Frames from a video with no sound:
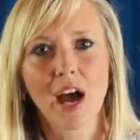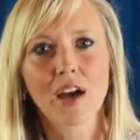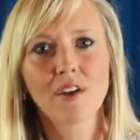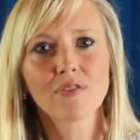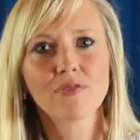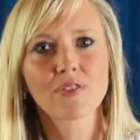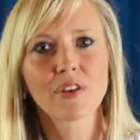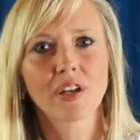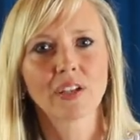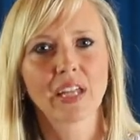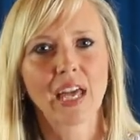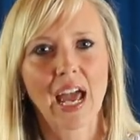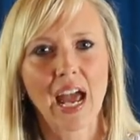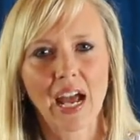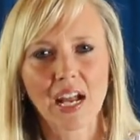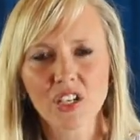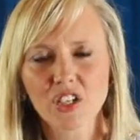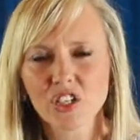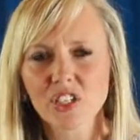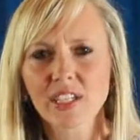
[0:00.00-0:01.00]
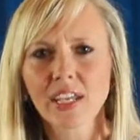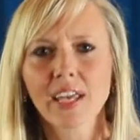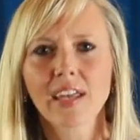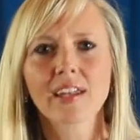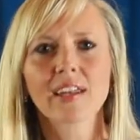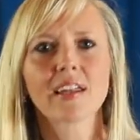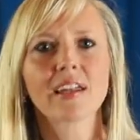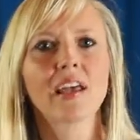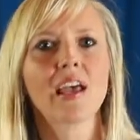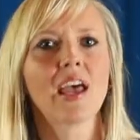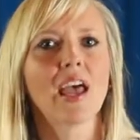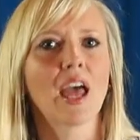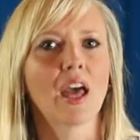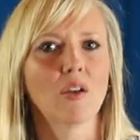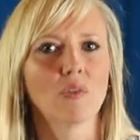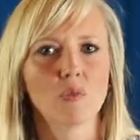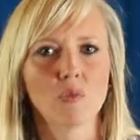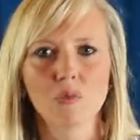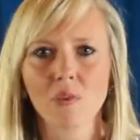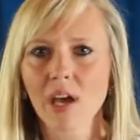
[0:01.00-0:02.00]
I've felt agitated
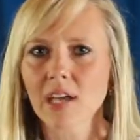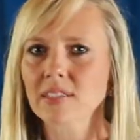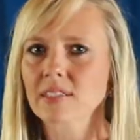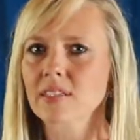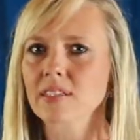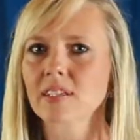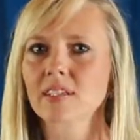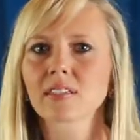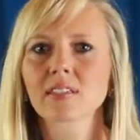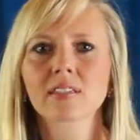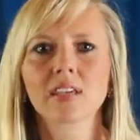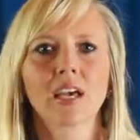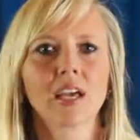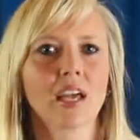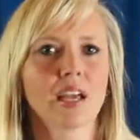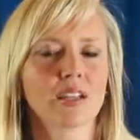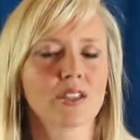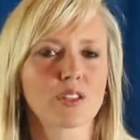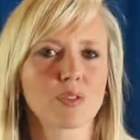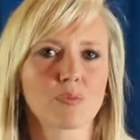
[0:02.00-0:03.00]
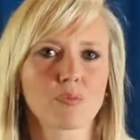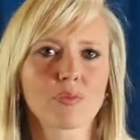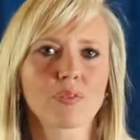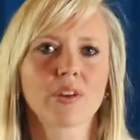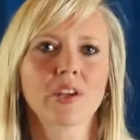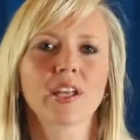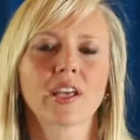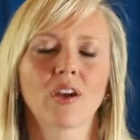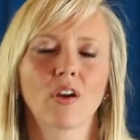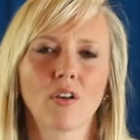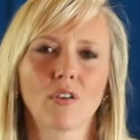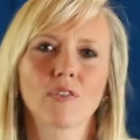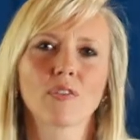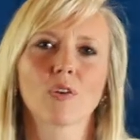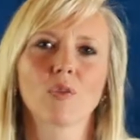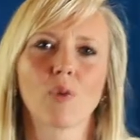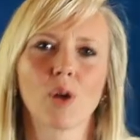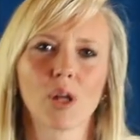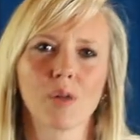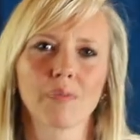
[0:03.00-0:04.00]
and restless and some pretty
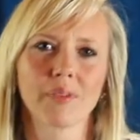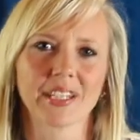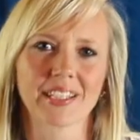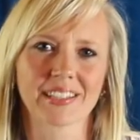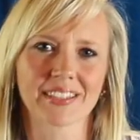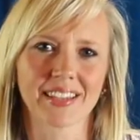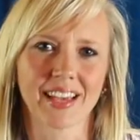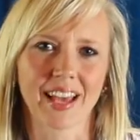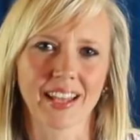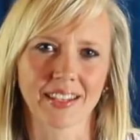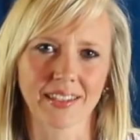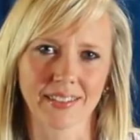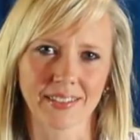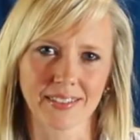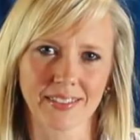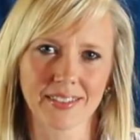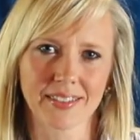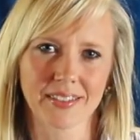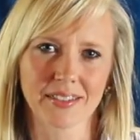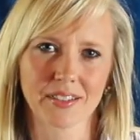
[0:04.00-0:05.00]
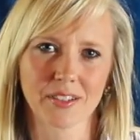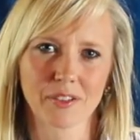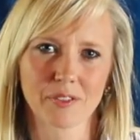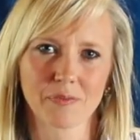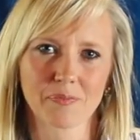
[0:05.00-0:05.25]
overwhelming sadness.